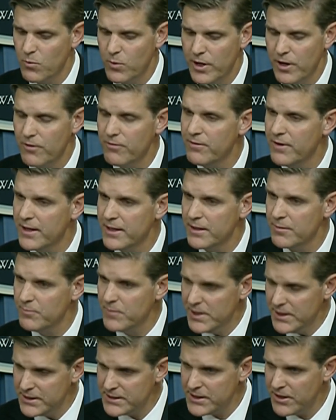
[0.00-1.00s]
We are fighting a
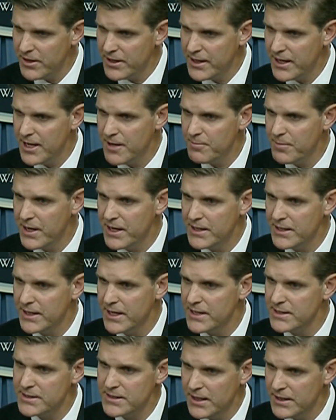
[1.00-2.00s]
military campaign
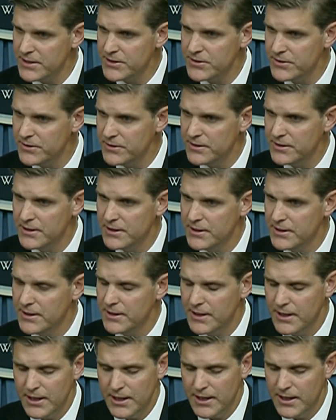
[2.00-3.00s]
against I S I L,
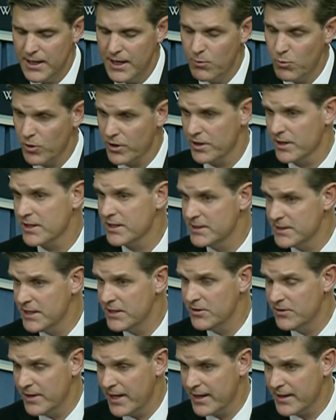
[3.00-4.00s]
uh, and we're going to
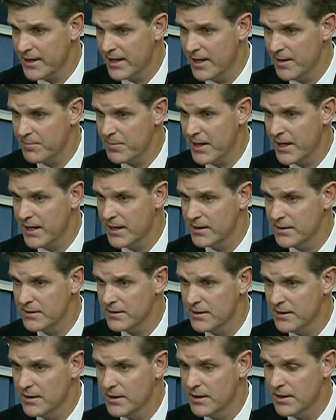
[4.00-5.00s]
continue that
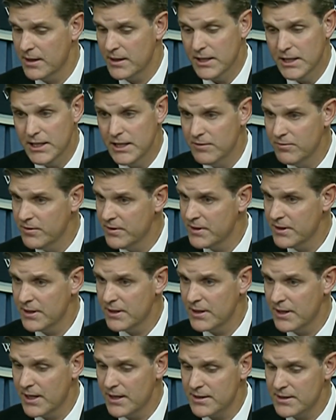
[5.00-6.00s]
campaign
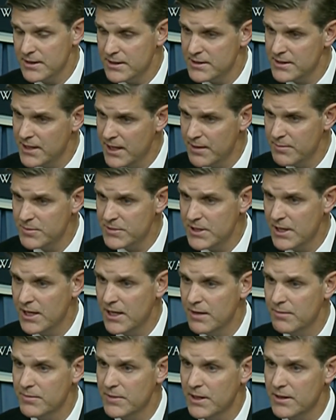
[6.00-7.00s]
even at the same
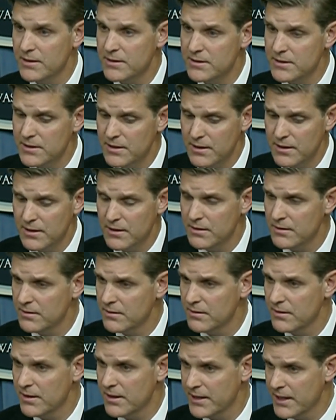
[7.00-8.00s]
time that, uh,
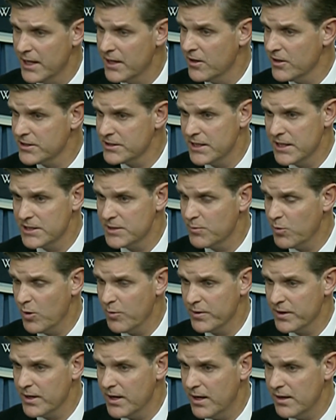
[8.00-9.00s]
again, our State
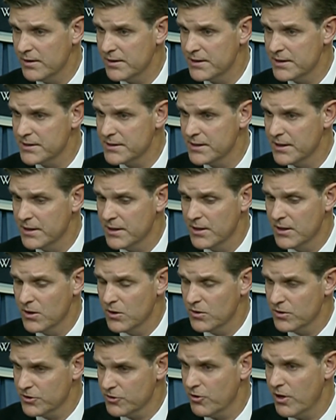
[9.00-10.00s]
Department colleagues
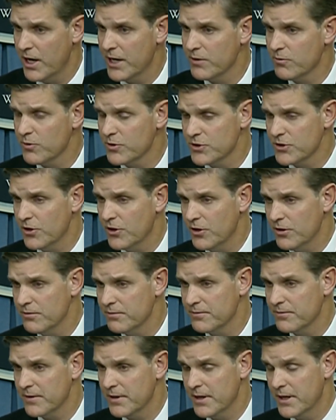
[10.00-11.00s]
try and
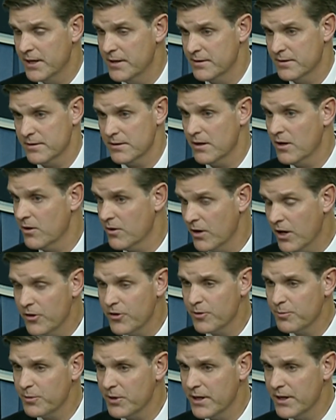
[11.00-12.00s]
resolve, and our
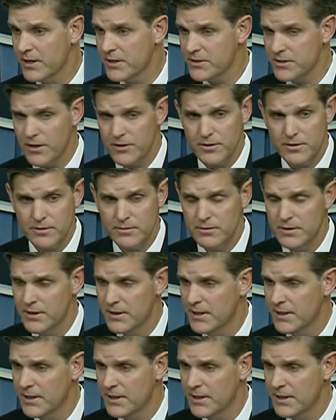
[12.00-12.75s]
other players, other